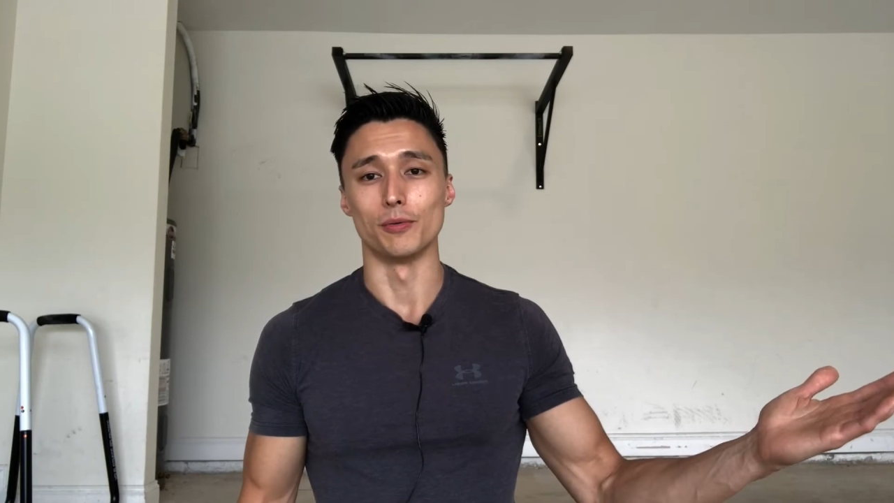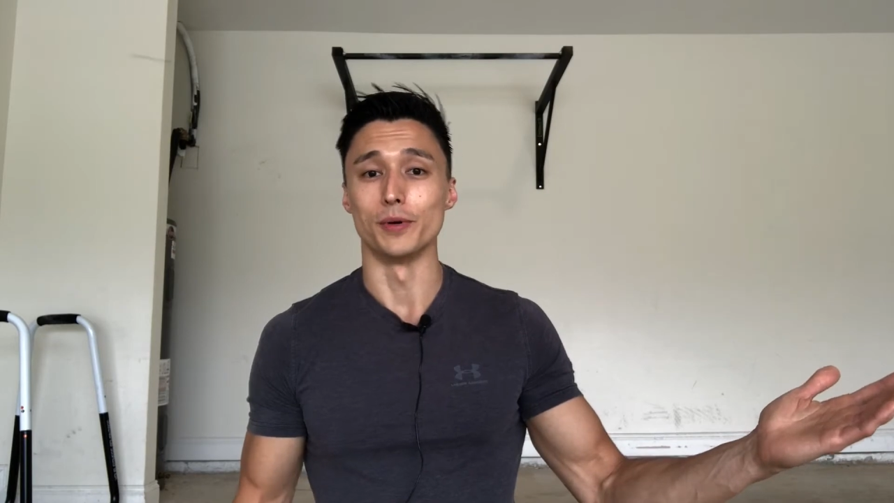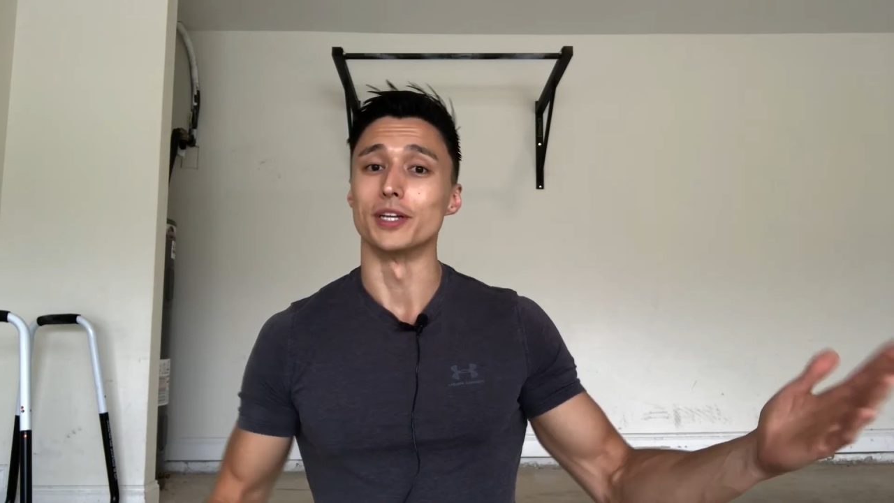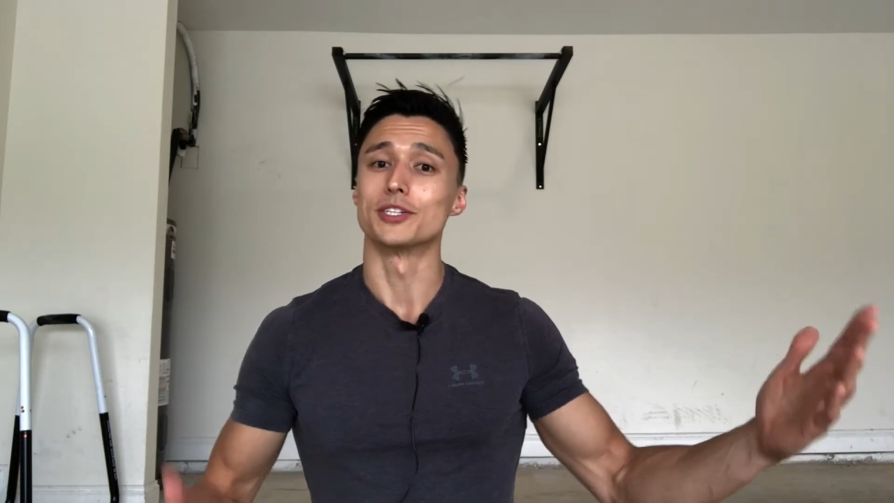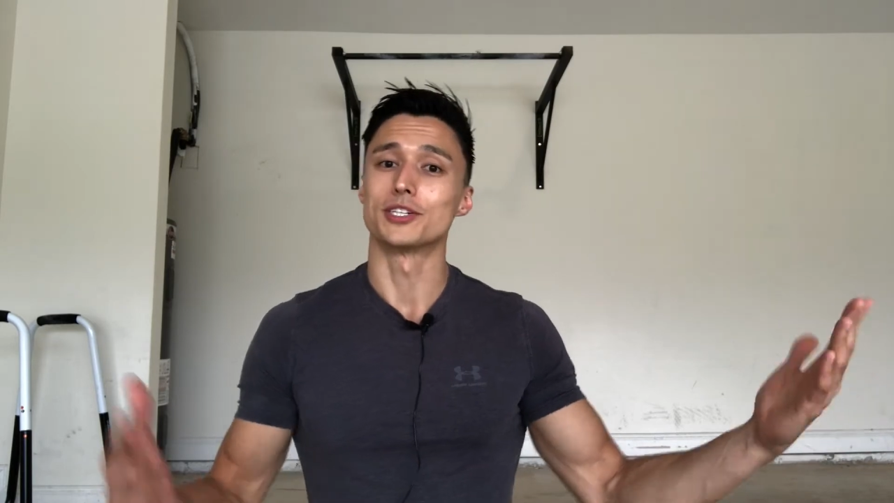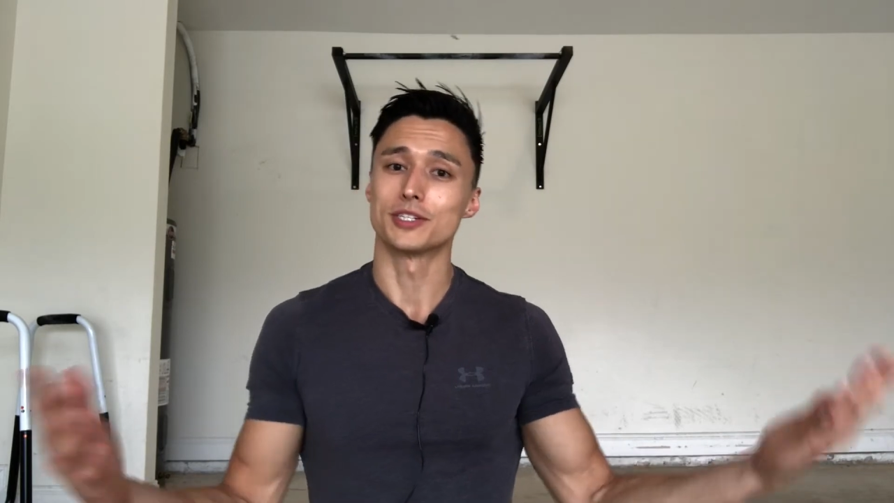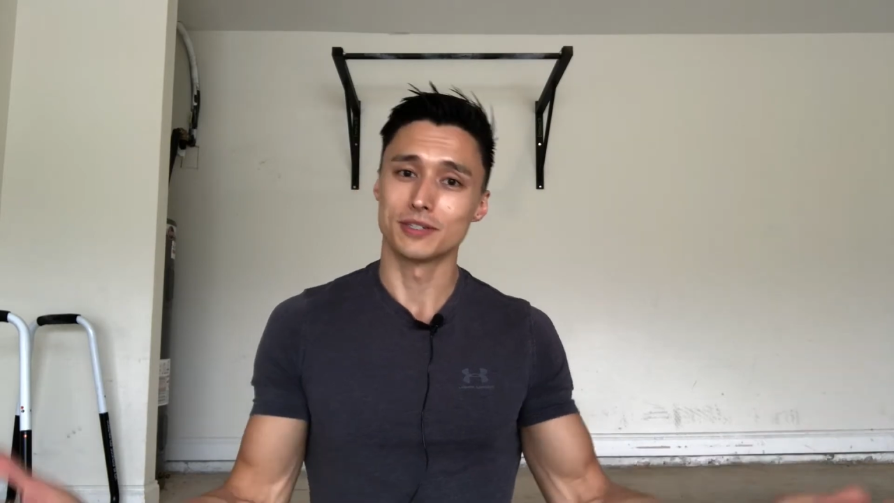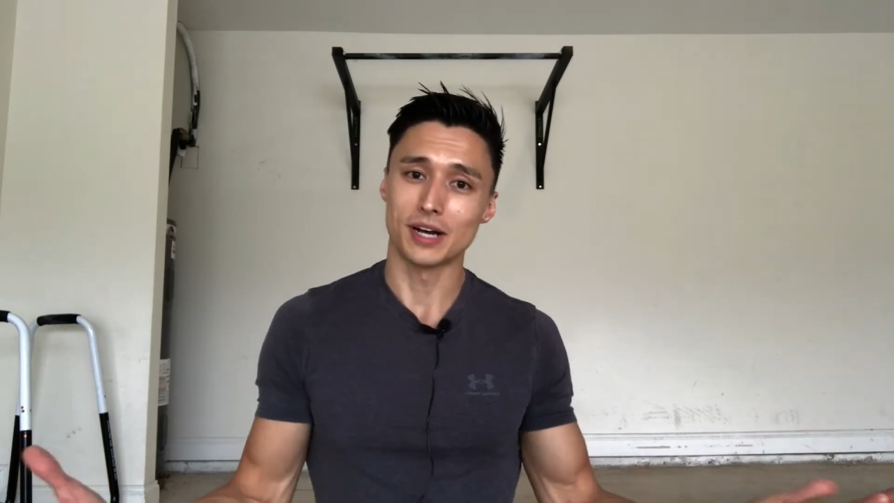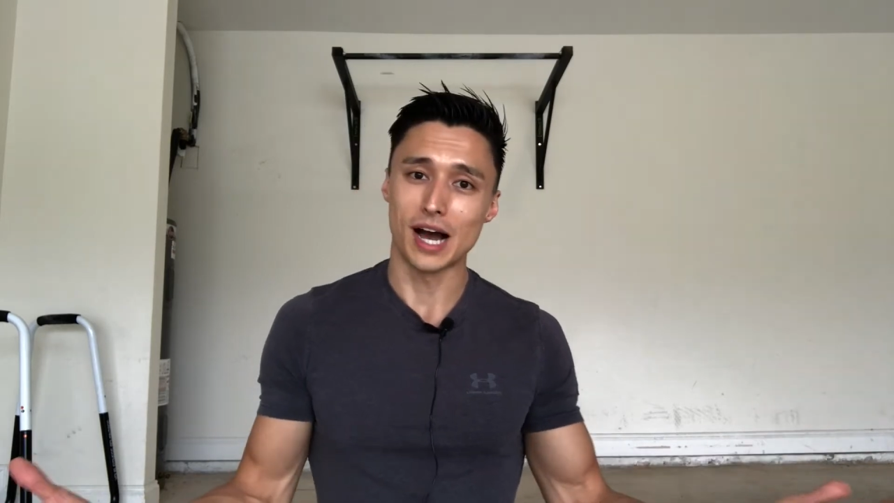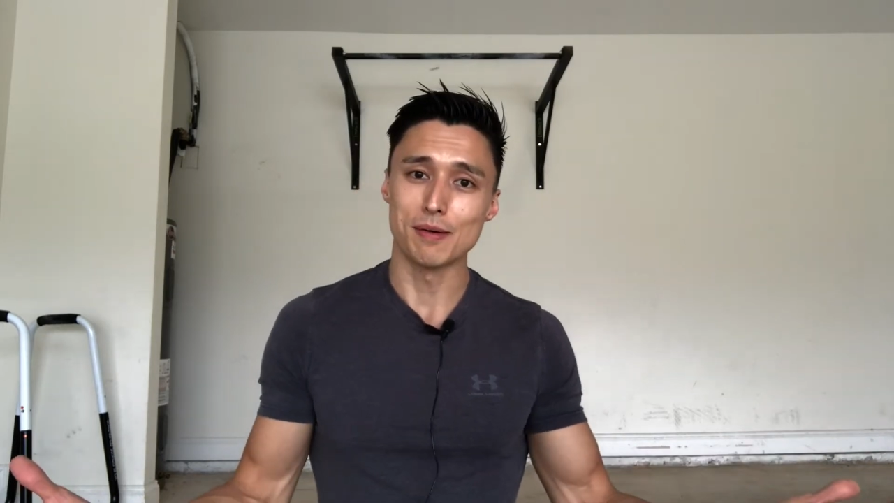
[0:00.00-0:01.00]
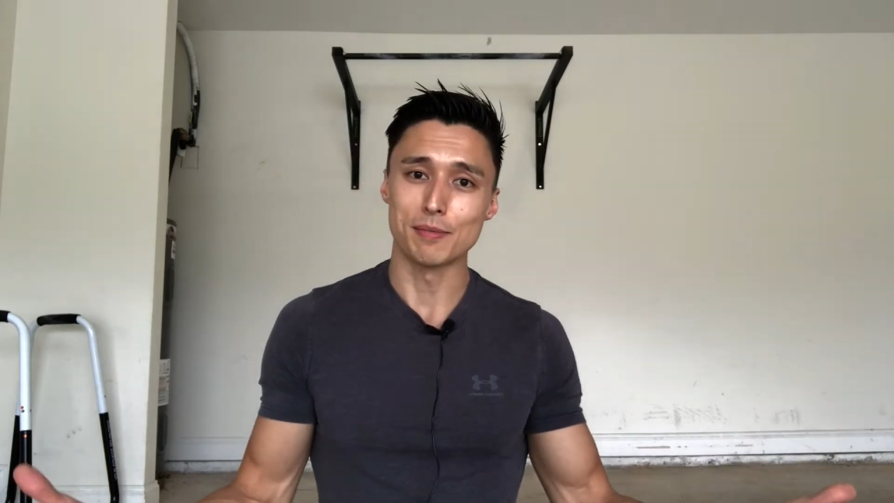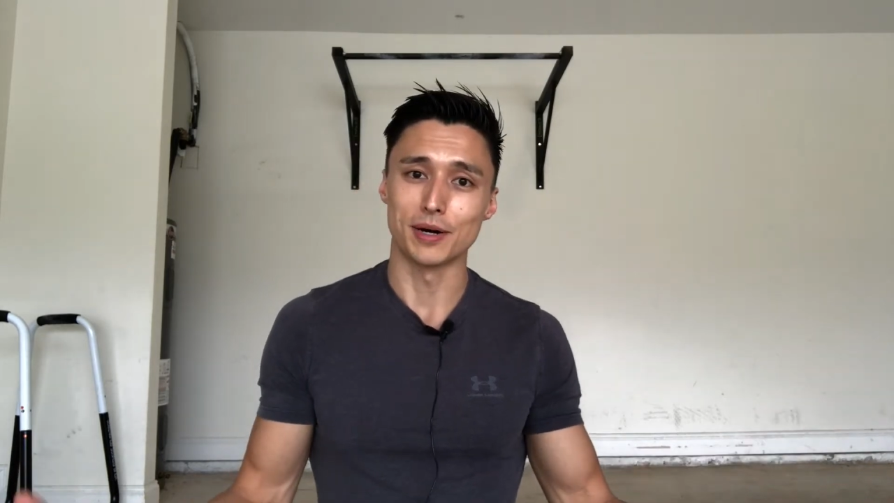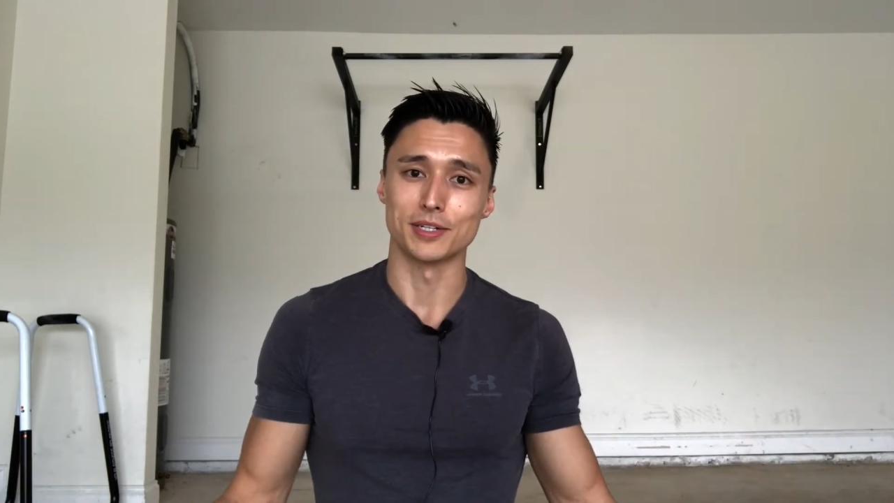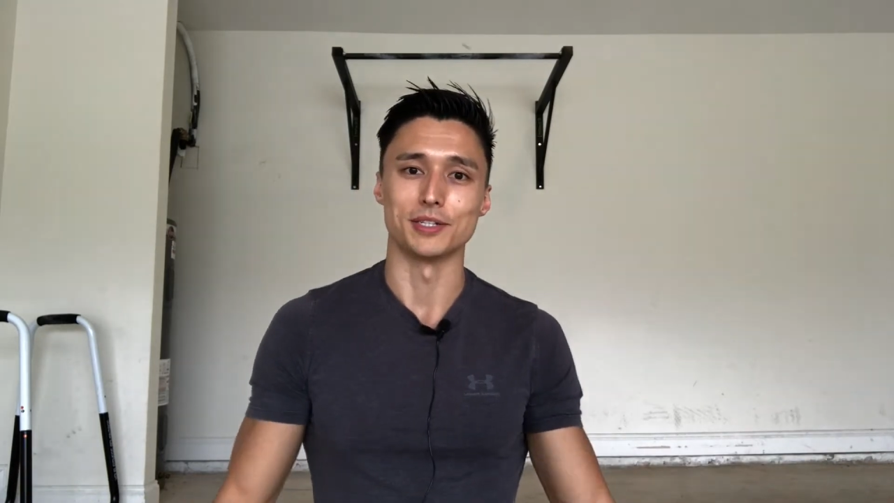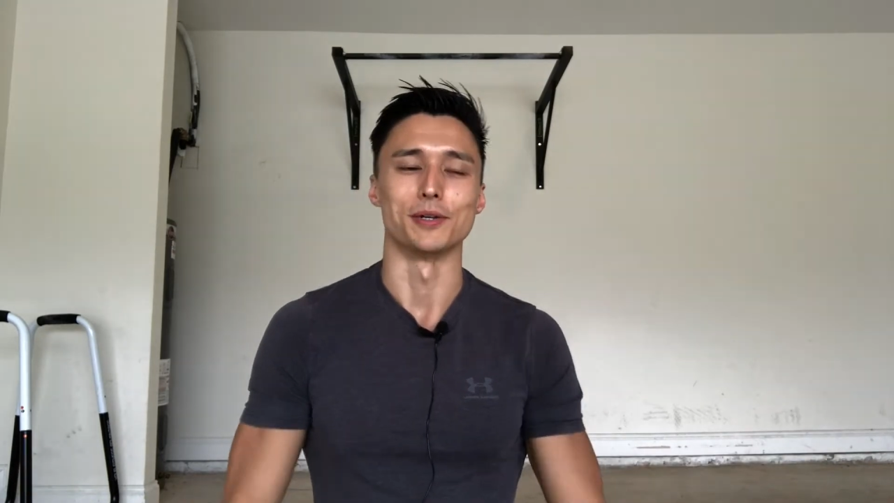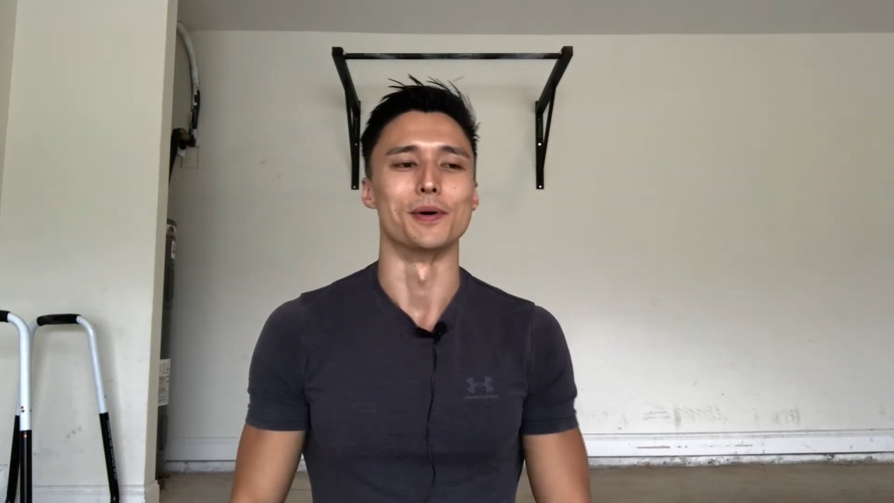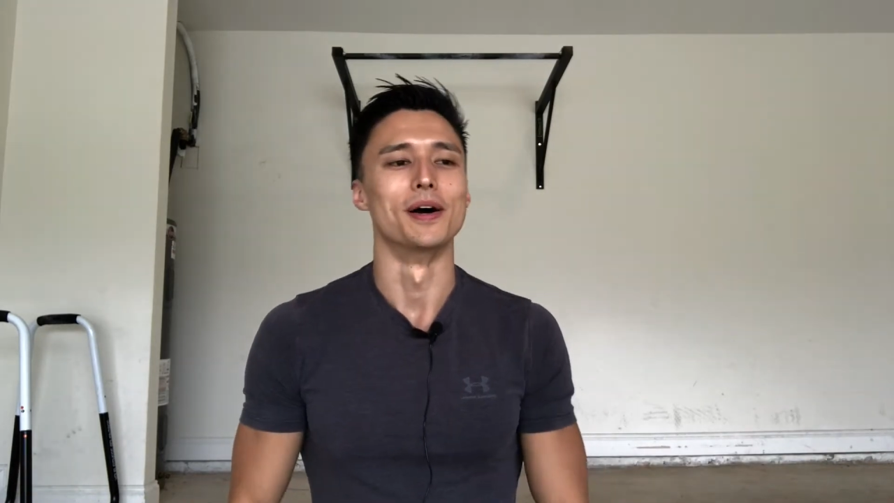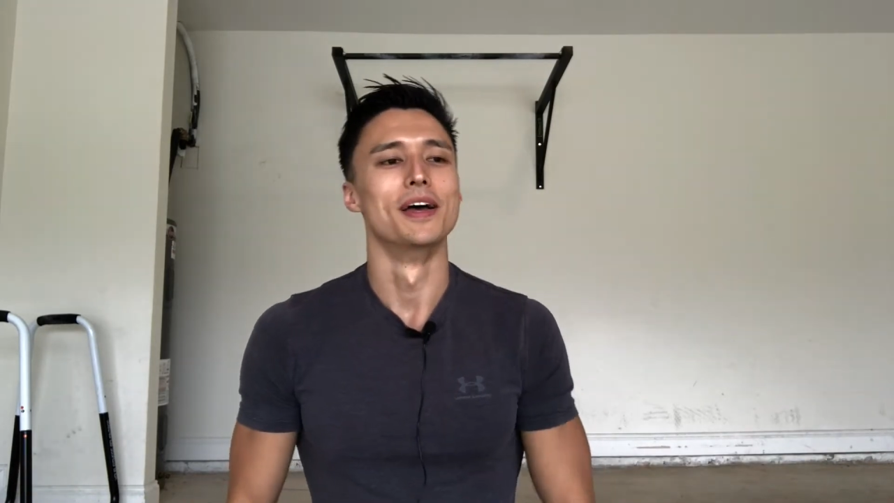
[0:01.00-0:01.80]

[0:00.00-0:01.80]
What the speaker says: which I'm about to do.